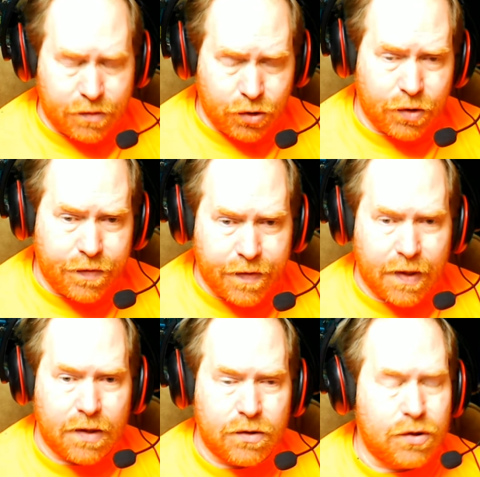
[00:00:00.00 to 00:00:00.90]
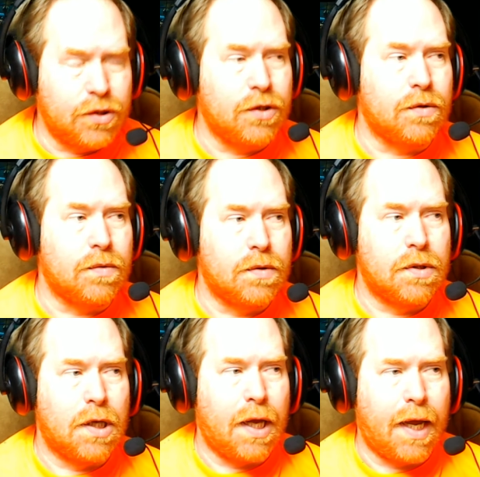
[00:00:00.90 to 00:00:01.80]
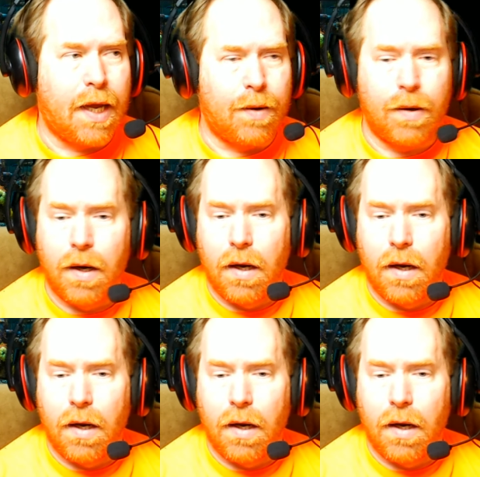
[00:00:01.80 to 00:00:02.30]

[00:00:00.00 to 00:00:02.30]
good thing to do. And